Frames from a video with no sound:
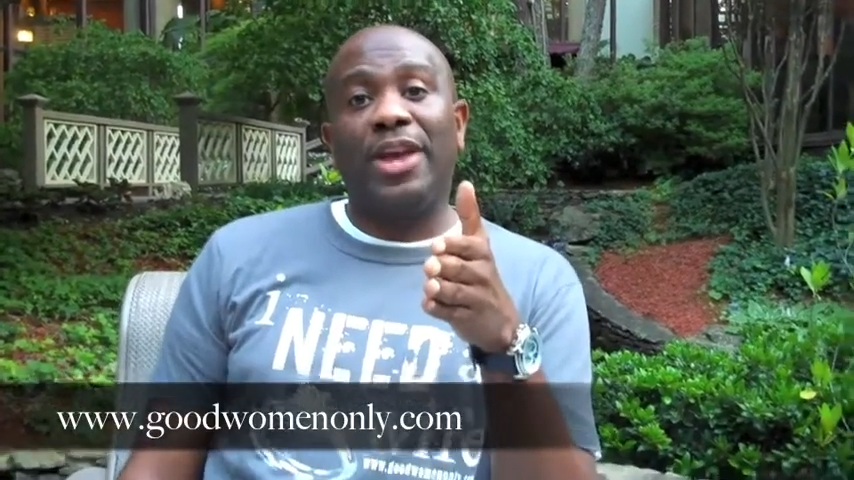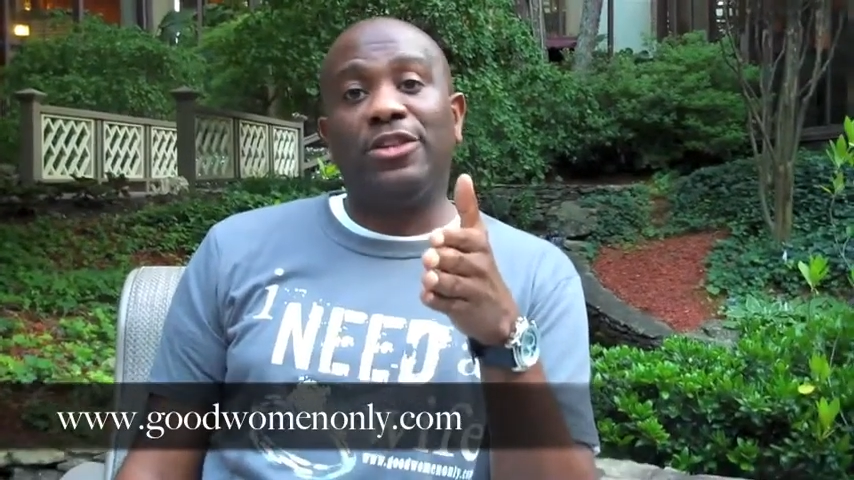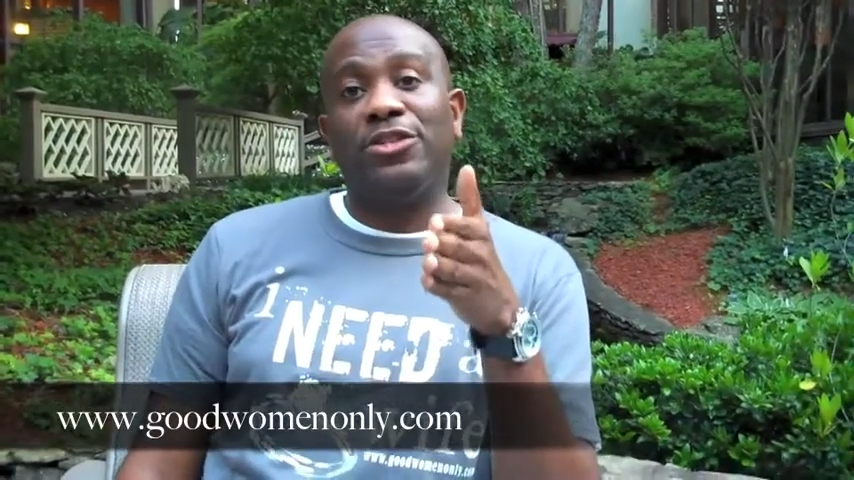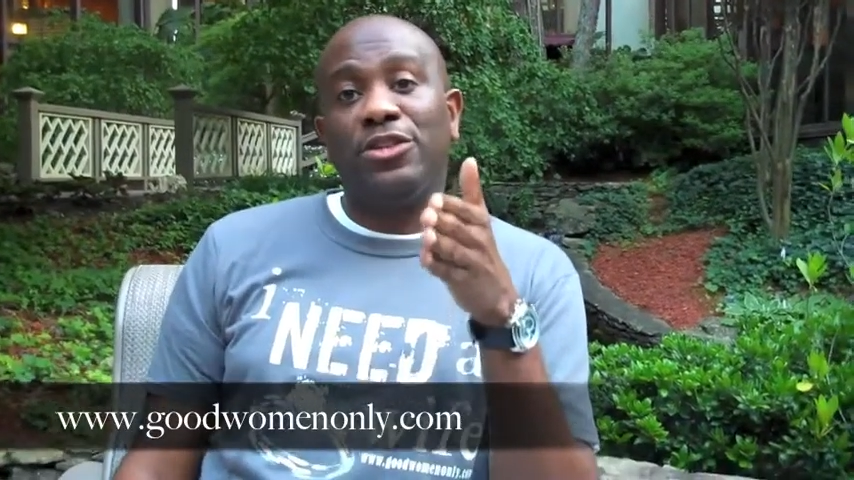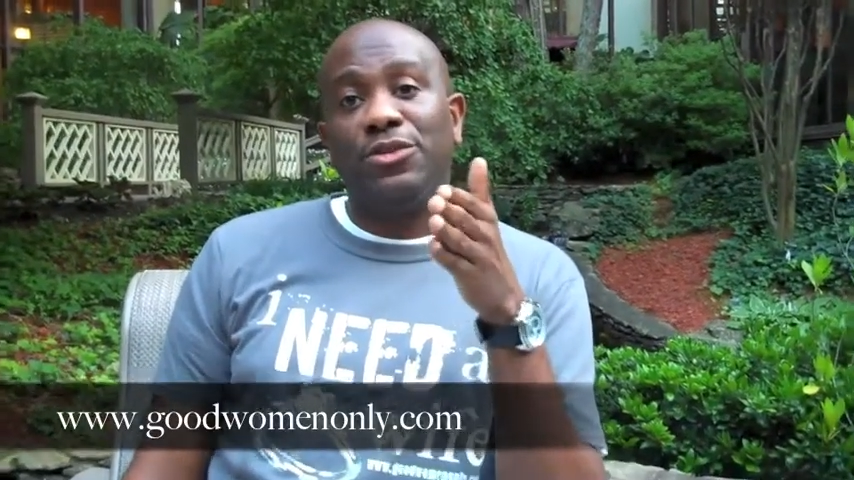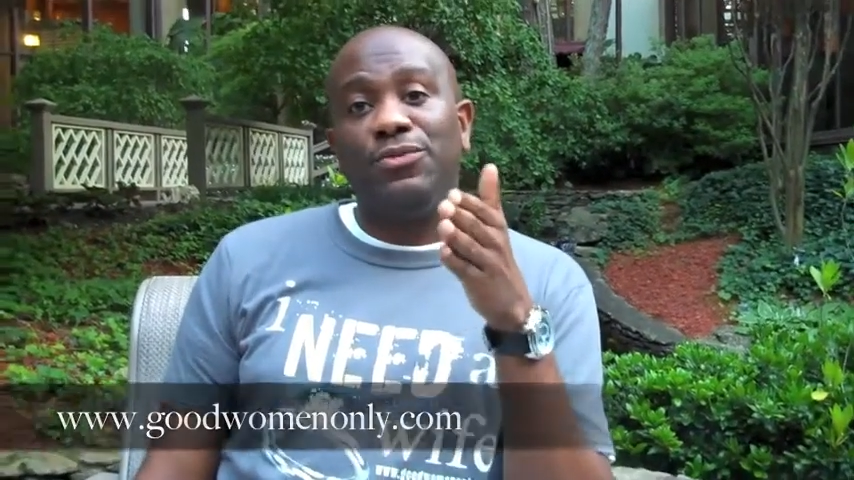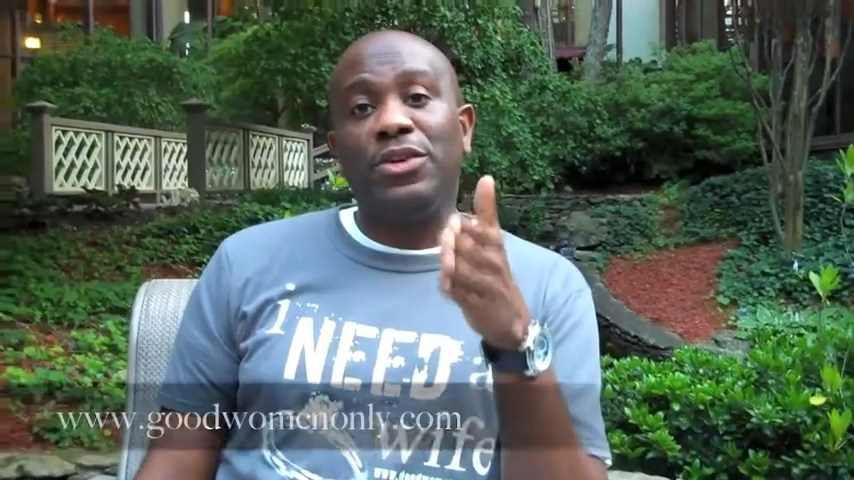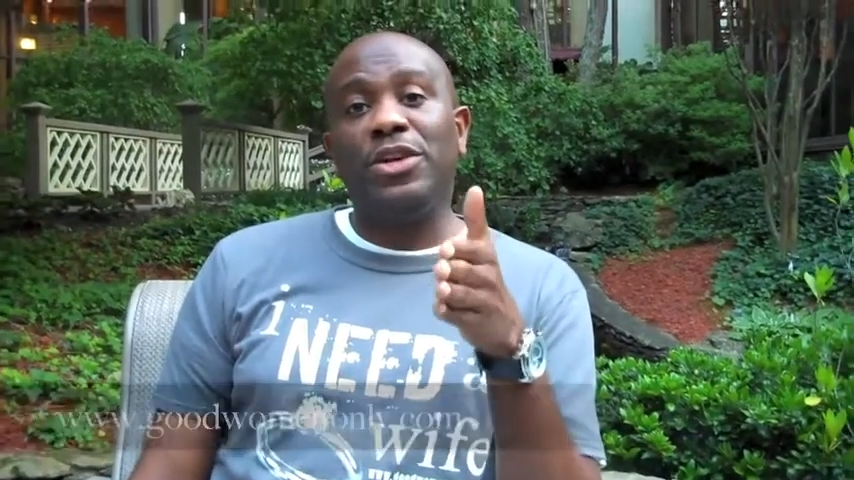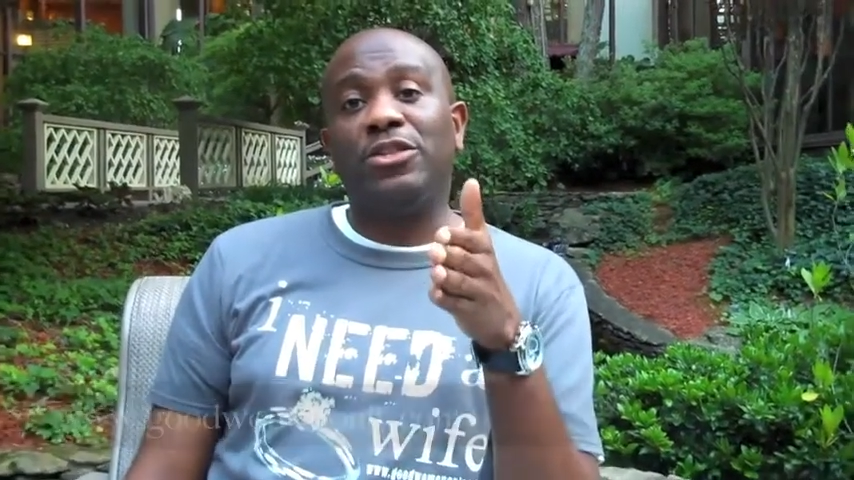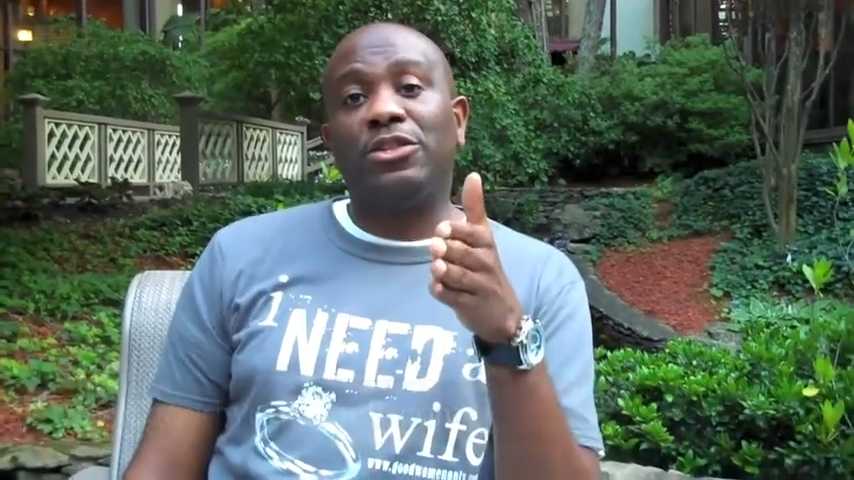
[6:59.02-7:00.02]
And it's the
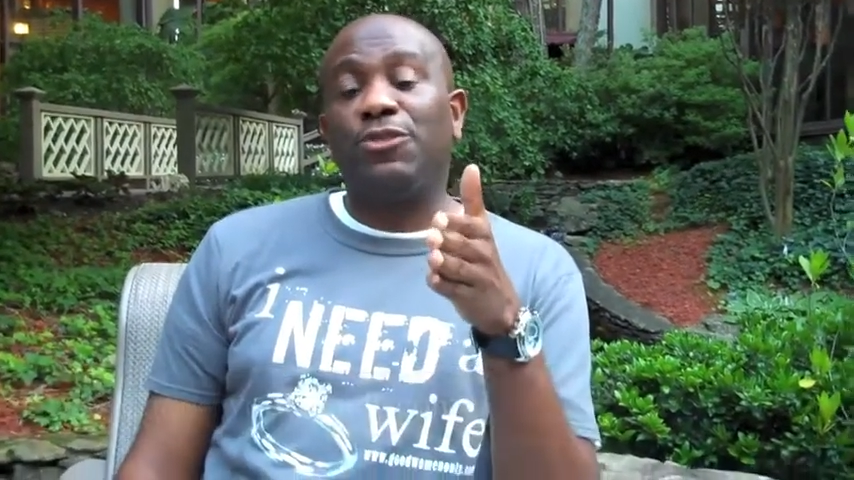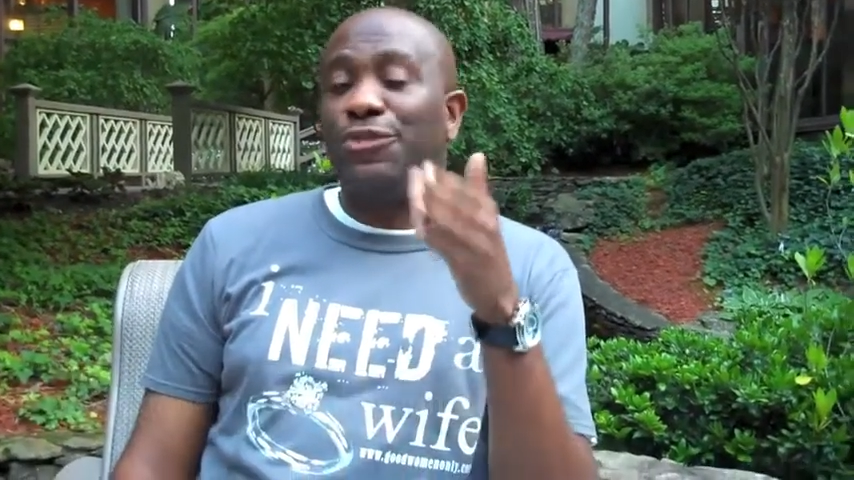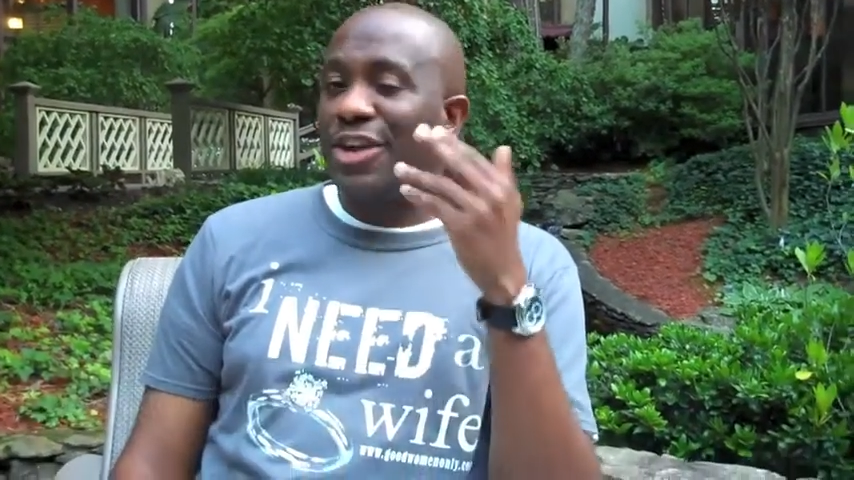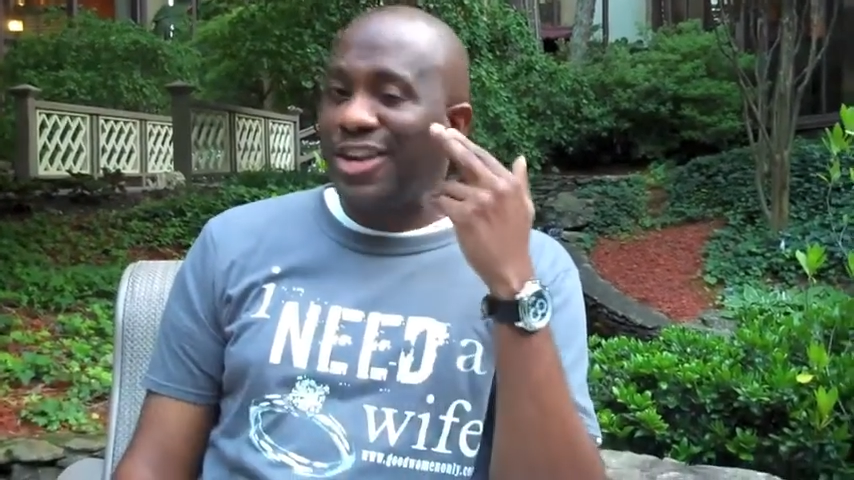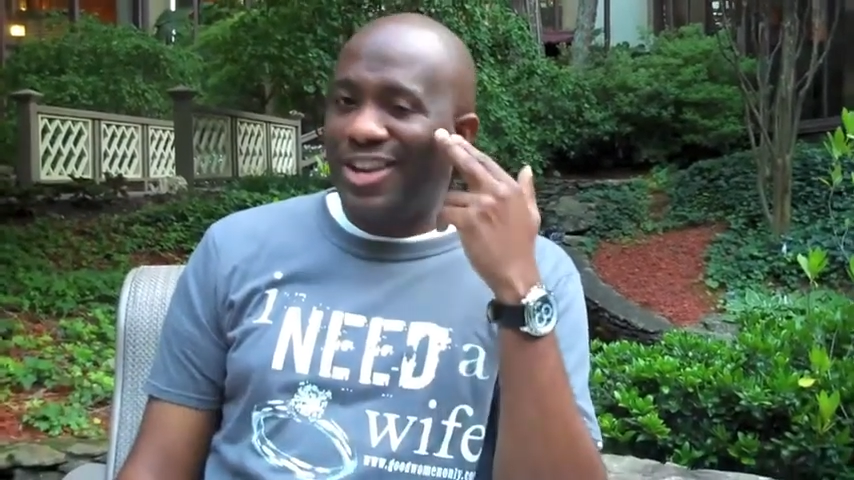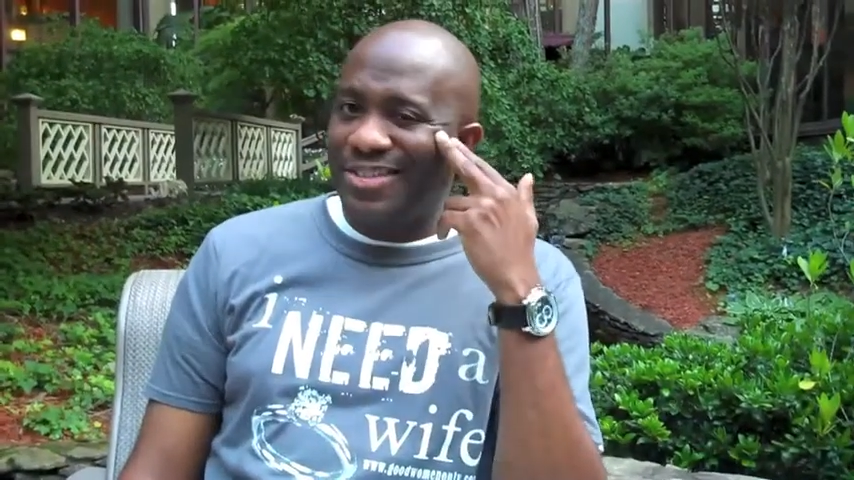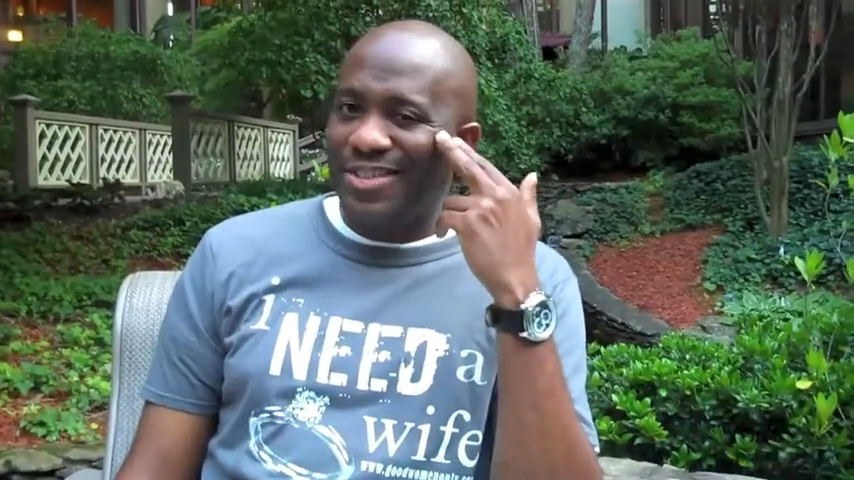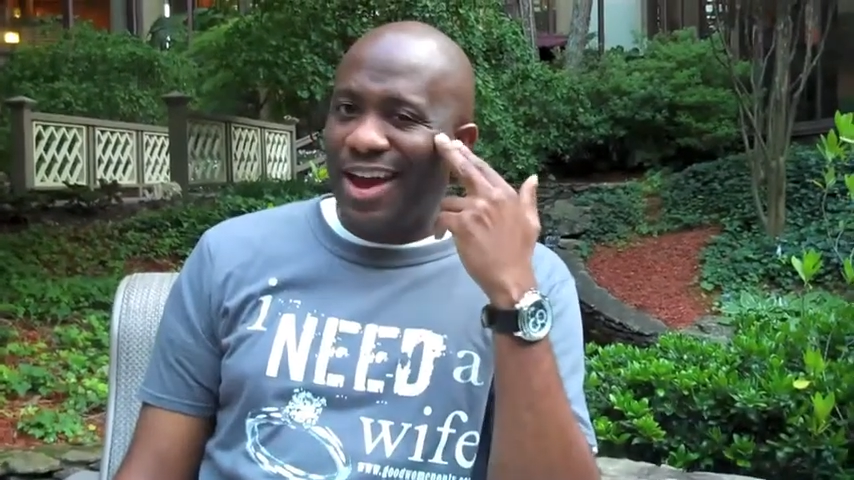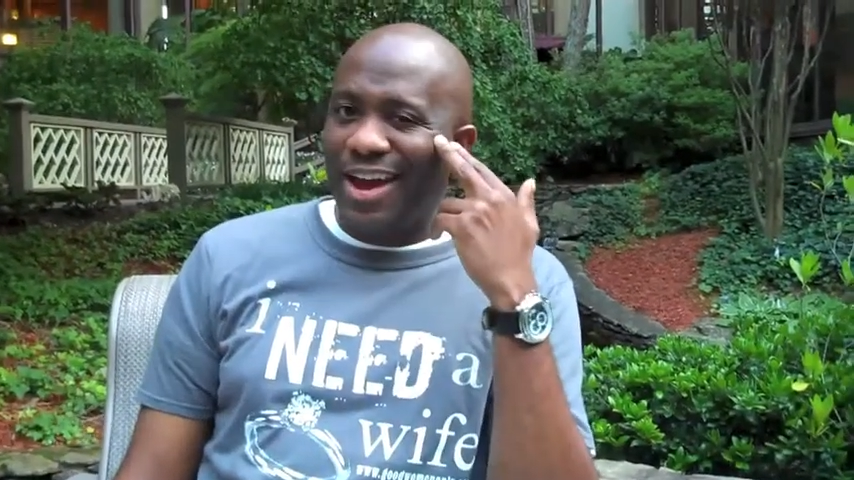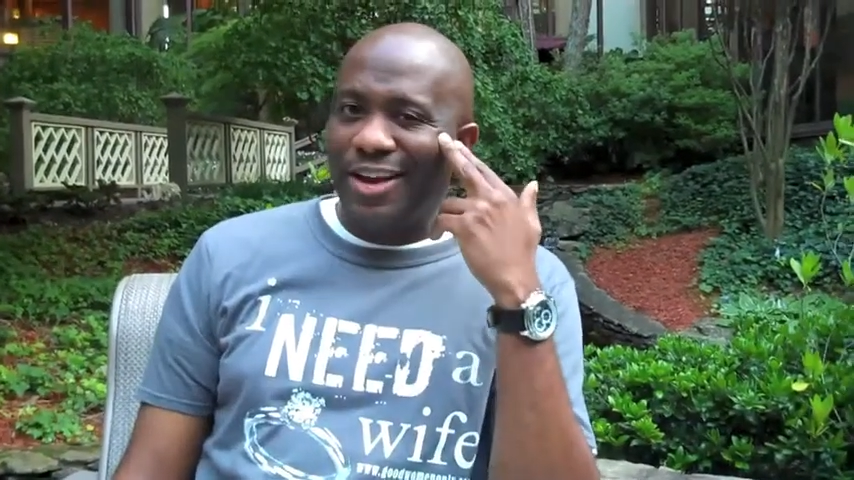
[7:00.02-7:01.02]
convenience of thinking
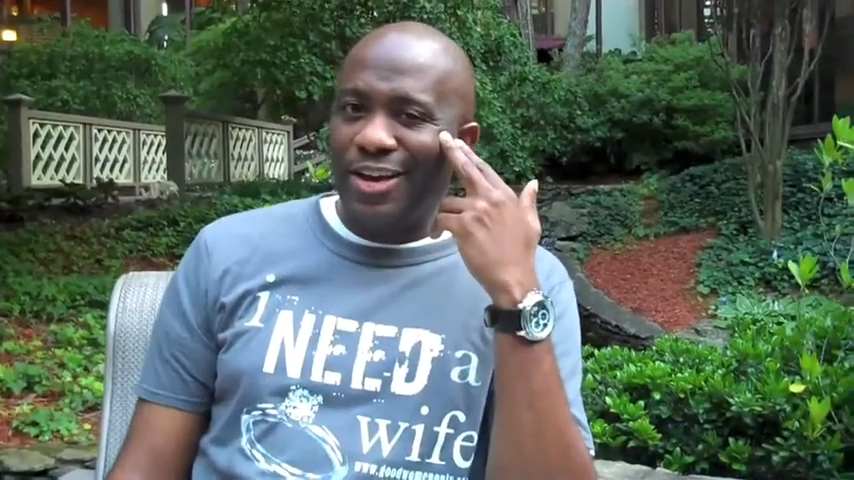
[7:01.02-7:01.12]
that